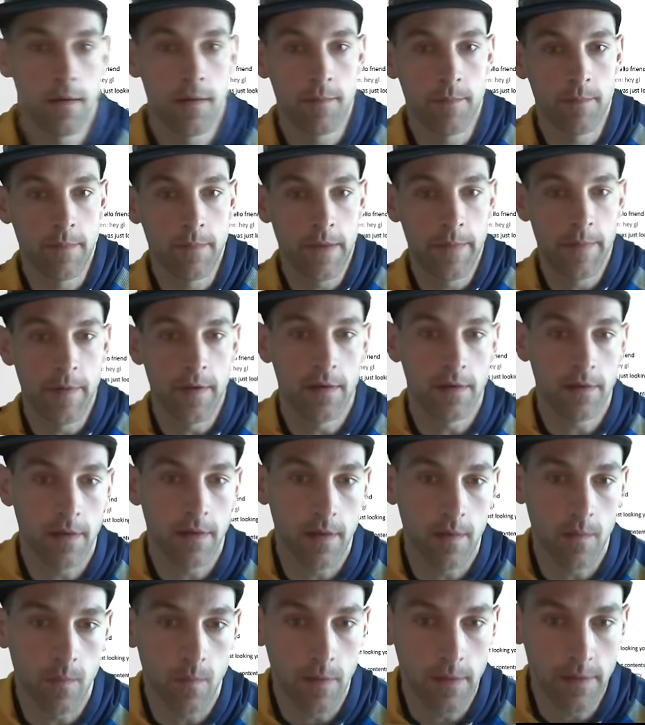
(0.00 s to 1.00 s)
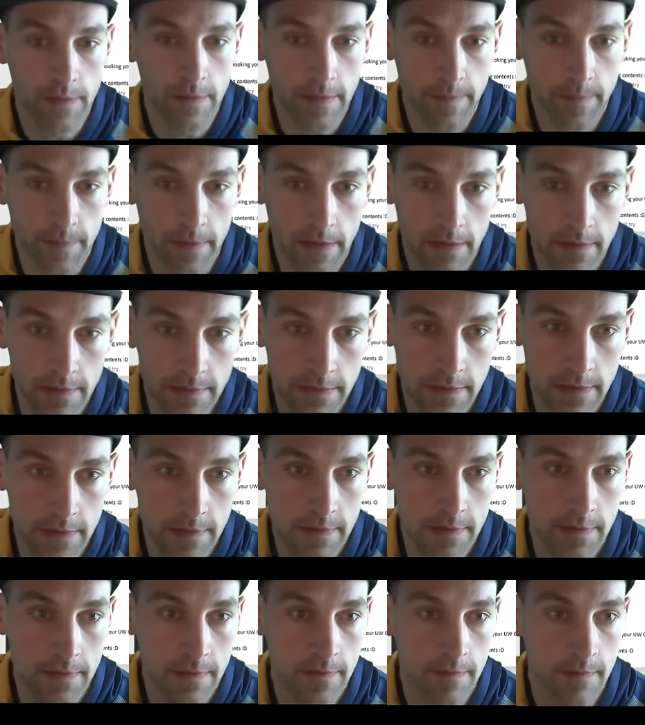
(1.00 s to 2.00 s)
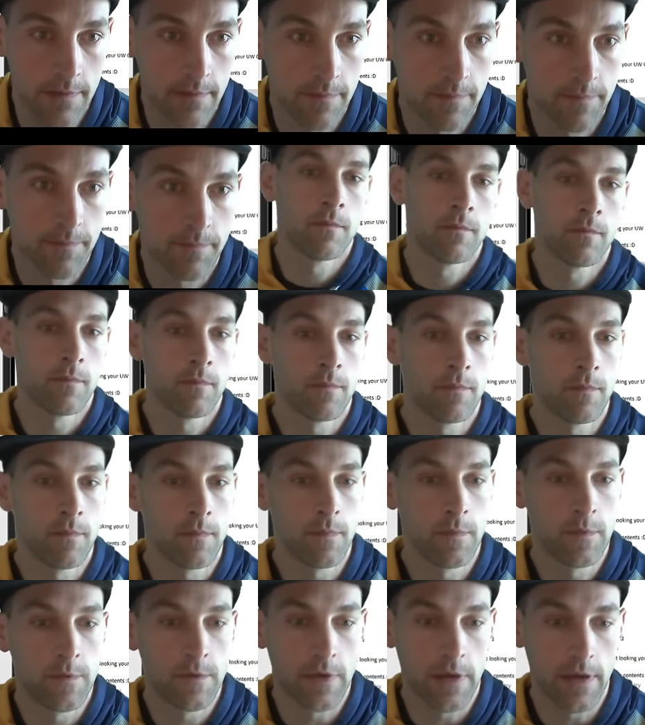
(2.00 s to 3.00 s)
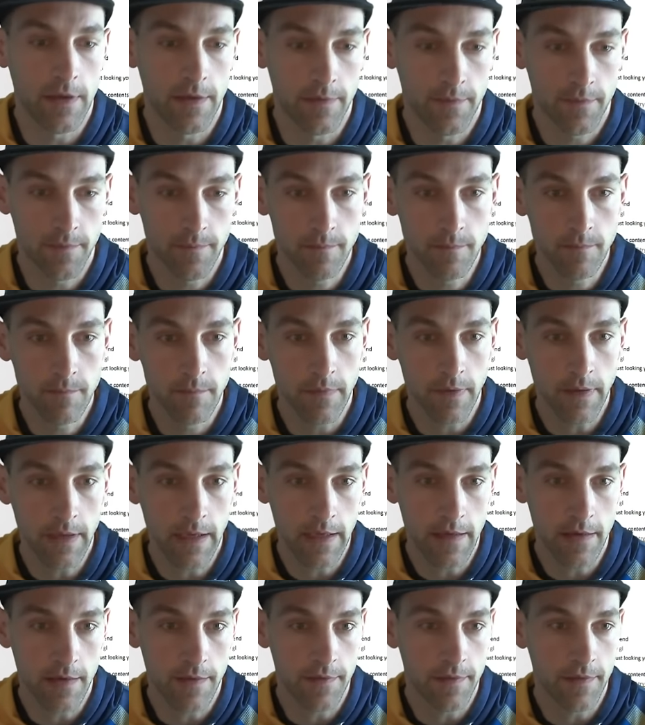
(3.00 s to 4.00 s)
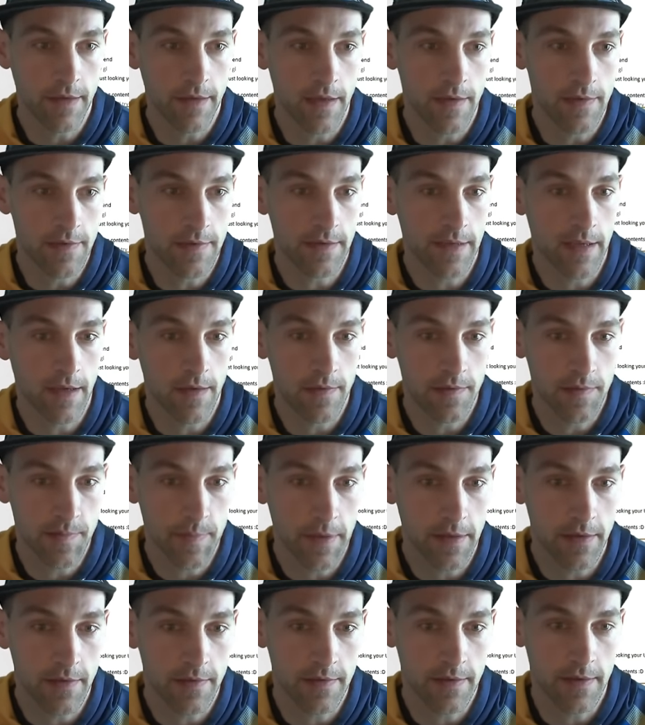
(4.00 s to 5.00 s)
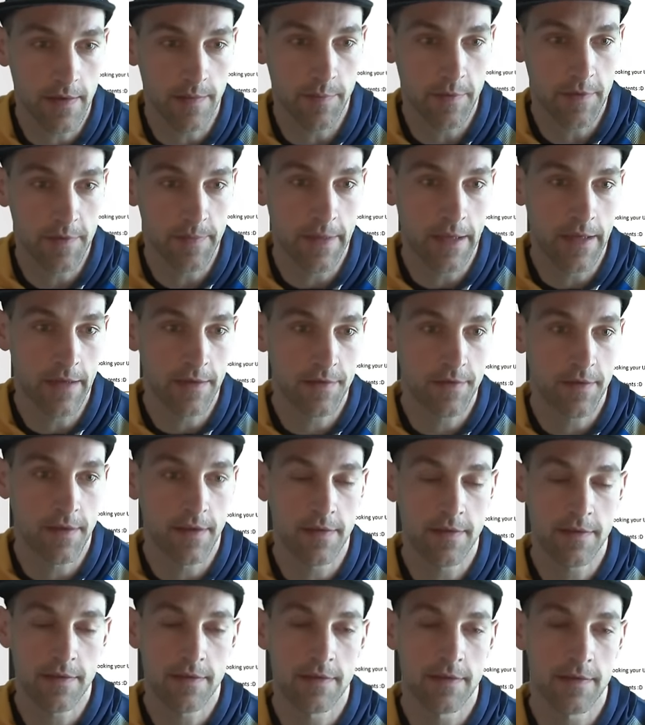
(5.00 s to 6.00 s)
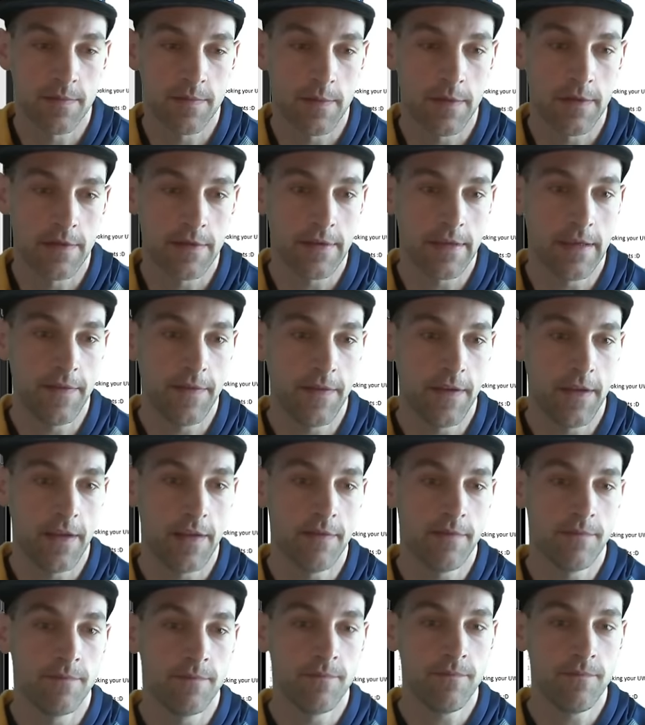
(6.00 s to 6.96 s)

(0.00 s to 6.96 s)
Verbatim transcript: Maybe I'll cut one deep analysis. So I have 800,000 counterspells and a prismatic strands, as well as life gain.